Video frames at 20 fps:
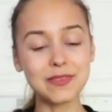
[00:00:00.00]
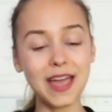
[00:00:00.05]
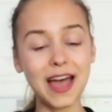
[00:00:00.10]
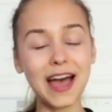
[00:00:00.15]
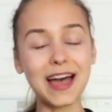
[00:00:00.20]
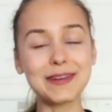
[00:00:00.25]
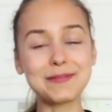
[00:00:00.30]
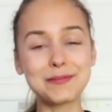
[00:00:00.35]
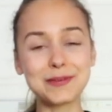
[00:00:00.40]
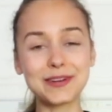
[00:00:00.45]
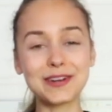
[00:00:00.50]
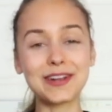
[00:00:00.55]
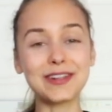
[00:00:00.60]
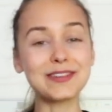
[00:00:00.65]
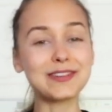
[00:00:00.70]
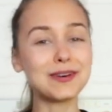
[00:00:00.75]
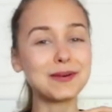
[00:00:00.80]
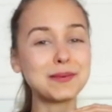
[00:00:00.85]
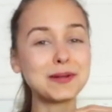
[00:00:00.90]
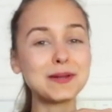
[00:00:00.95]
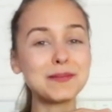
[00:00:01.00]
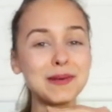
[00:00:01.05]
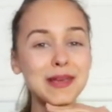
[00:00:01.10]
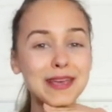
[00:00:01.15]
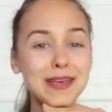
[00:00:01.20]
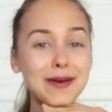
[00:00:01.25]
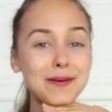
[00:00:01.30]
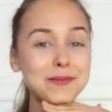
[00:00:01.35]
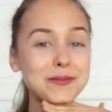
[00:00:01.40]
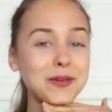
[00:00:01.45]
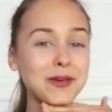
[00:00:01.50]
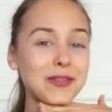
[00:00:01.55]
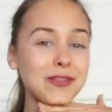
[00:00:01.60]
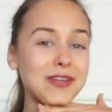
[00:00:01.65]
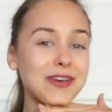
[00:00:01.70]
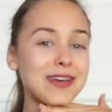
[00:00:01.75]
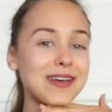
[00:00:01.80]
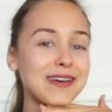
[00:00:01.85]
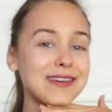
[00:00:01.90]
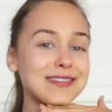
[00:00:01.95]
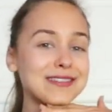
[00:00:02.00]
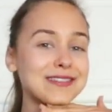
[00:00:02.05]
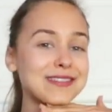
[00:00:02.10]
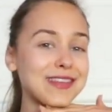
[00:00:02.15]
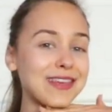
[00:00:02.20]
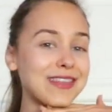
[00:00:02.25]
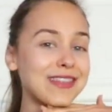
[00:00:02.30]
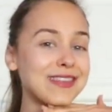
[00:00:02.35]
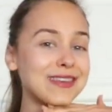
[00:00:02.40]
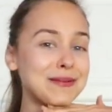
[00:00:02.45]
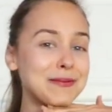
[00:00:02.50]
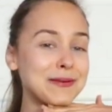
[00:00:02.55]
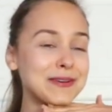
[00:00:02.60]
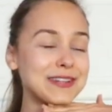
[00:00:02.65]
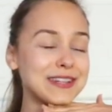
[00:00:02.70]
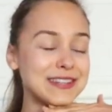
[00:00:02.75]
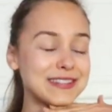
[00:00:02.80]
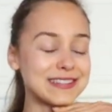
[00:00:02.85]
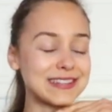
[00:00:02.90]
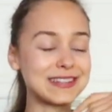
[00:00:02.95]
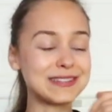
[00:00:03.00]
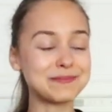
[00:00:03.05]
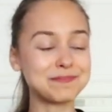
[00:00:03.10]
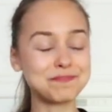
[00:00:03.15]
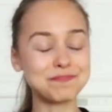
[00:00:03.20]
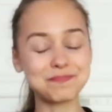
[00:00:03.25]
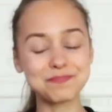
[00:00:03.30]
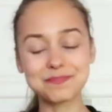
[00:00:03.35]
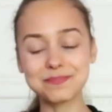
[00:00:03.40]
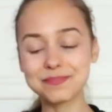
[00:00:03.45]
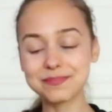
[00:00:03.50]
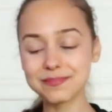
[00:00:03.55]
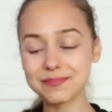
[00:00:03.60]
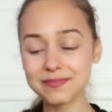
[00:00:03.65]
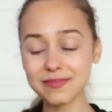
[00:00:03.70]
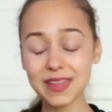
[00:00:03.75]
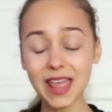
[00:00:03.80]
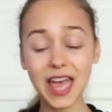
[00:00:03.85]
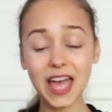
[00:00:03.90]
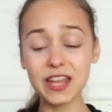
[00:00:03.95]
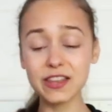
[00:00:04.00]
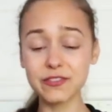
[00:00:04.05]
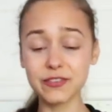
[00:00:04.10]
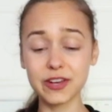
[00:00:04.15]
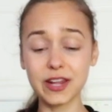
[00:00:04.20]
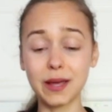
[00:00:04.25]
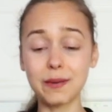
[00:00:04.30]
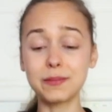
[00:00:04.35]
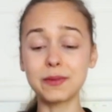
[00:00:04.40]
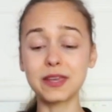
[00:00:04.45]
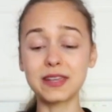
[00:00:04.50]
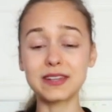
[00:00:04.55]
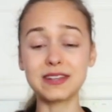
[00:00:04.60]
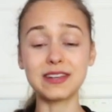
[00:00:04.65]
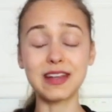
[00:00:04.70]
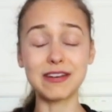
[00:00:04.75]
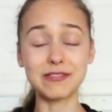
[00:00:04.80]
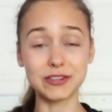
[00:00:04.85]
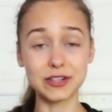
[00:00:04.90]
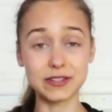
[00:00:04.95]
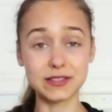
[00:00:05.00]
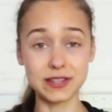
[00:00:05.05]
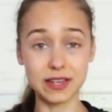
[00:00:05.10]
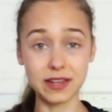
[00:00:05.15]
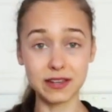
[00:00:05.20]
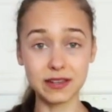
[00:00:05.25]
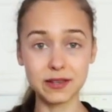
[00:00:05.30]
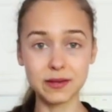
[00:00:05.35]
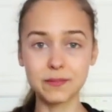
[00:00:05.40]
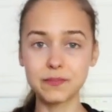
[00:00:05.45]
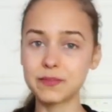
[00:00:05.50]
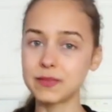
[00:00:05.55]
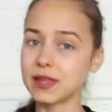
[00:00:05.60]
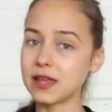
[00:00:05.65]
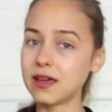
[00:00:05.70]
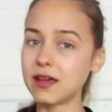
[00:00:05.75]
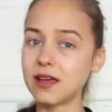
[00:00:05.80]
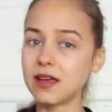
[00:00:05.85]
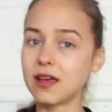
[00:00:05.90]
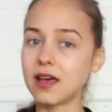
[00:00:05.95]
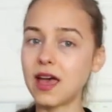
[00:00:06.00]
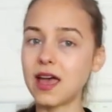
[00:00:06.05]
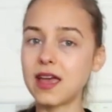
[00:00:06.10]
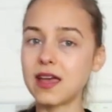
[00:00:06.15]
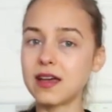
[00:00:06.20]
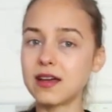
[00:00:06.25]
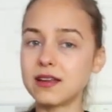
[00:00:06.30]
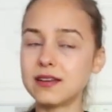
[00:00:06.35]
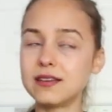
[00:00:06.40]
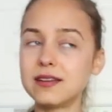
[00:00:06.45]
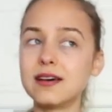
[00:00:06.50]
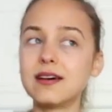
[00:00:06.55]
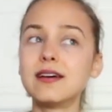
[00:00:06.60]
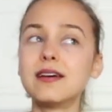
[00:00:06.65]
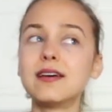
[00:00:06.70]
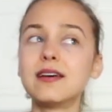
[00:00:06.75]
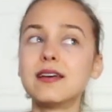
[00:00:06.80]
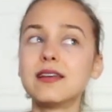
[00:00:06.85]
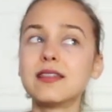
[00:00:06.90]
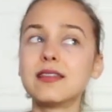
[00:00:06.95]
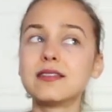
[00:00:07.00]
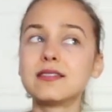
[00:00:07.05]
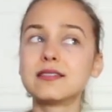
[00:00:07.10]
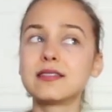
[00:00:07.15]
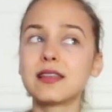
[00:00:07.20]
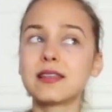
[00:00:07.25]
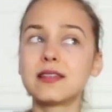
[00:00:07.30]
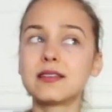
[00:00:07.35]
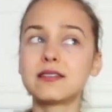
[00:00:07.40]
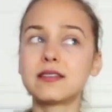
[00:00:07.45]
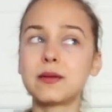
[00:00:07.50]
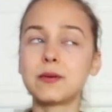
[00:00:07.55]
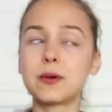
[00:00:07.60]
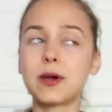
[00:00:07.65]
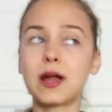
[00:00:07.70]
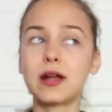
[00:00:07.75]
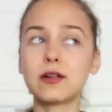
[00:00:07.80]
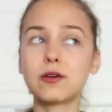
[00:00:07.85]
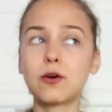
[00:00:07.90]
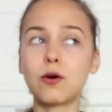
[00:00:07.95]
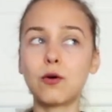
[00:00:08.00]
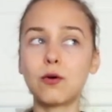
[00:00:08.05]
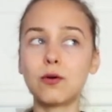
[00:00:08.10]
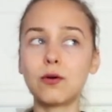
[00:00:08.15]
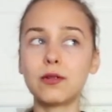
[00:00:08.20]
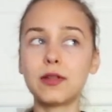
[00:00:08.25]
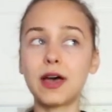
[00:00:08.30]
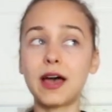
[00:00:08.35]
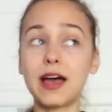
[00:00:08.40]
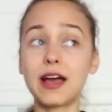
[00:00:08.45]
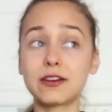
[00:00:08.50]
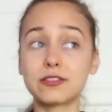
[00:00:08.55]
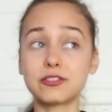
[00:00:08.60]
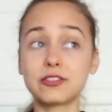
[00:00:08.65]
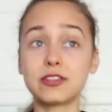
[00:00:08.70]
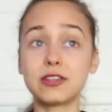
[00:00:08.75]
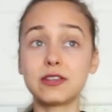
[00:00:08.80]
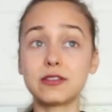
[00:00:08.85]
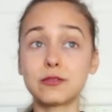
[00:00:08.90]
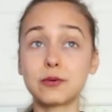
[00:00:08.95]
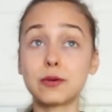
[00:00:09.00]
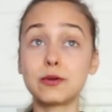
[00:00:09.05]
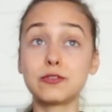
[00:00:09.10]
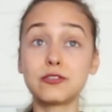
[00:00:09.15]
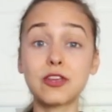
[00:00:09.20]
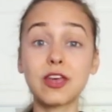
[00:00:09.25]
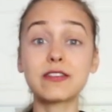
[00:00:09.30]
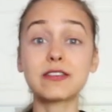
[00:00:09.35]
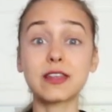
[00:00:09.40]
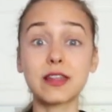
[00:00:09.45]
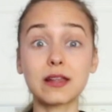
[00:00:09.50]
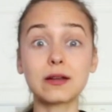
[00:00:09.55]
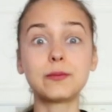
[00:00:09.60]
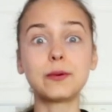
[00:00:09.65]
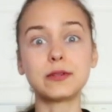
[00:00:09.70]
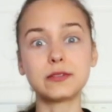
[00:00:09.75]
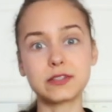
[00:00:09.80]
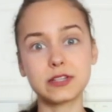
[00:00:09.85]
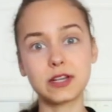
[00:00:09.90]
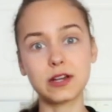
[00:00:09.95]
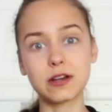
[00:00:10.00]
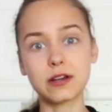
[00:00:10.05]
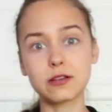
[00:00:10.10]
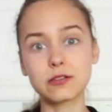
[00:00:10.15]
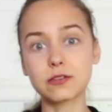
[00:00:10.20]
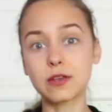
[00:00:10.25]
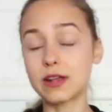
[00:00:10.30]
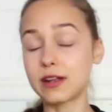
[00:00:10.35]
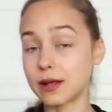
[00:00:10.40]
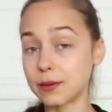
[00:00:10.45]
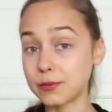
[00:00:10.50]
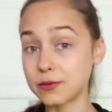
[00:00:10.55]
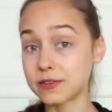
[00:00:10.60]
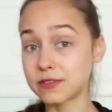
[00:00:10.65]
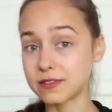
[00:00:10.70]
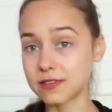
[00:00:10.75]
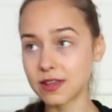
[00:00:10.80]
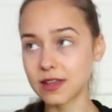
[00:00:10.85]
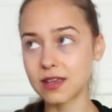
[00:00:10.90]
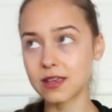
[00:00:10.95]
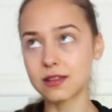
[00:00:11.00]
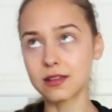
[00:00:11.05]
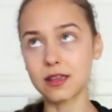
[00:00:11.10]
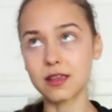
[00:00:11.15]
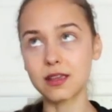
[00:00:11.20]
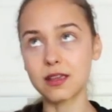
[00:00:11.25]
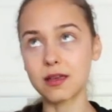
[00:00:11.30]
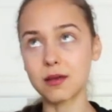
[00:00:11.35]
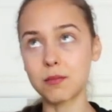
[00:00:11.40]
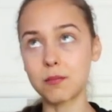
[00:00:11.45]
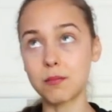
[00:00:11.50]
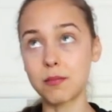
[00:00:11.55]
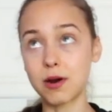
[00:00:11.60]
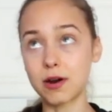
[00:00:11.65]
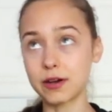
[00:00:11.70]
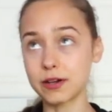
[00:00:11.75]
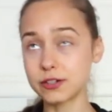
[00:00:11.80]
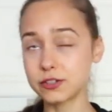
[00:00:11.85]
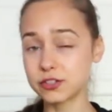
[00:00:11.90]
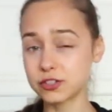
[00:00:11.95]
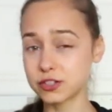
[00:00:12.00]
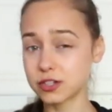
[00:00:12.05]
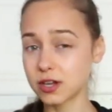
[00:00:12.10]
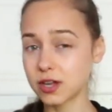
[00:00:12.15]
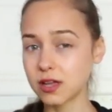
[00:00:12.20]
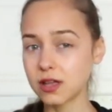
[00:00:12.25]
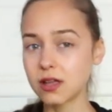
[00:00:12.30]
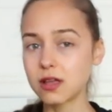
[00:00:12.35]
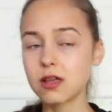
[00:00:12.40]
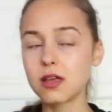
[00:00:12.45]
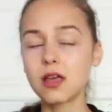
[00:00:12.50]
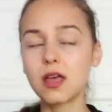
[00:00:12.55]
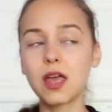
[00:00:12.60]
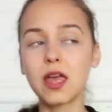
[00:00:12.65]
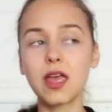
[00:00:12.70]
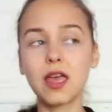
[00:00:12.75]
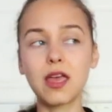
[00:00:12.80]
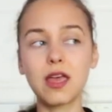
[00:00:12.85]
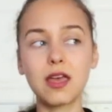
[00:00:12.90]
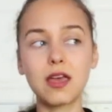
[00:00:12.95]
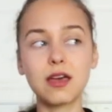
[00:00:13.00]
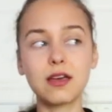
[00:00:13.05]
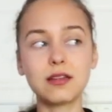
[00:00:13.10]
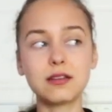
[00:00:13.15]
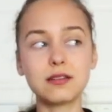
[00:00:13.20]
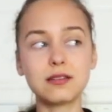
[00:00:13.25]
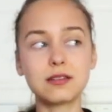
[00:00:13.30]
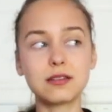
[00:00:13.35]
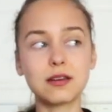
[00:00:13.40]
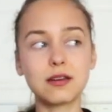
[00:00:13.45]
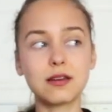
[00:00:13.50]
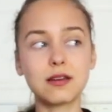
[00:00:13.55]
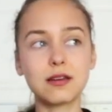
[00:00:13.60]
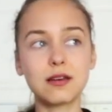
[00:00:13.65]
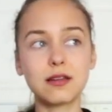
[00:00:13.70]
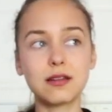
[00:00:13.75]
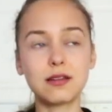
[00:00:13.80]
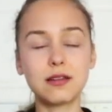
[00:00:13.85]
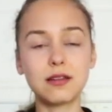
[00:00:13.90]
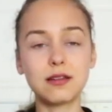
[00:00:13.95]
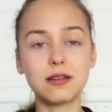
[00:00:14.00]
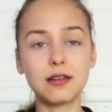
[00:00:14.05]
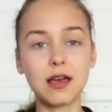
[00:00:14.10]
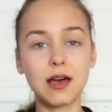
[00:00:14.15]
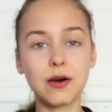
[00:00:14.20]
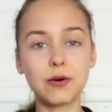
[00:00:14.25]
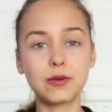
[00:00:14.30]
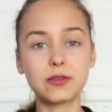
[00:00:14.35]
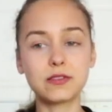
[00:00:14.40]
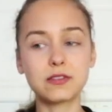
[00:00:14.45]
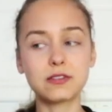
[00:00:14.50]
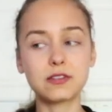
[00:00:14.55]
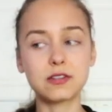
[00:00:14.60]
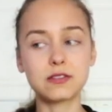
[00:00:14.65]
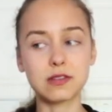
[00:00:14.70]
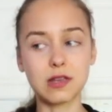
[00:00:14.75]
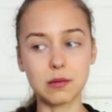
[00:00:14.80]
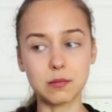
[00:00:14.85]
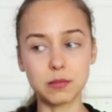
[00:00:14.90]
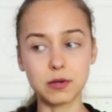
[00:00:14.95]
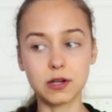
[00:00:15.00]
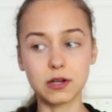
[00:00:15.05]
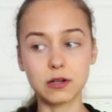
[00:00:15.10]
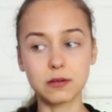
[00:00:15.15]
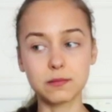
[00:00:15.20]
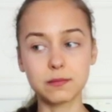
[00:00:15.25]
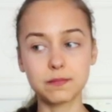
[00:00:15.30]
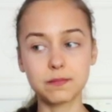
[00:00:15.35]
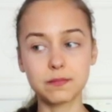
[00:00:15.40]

I put on a little bit of makeup so I look slightly more decent. And it's funny, I'm like never sick. And this is like the same kind of cold. So I usually get sick like once a year. And I was sick in like March, and now it's December.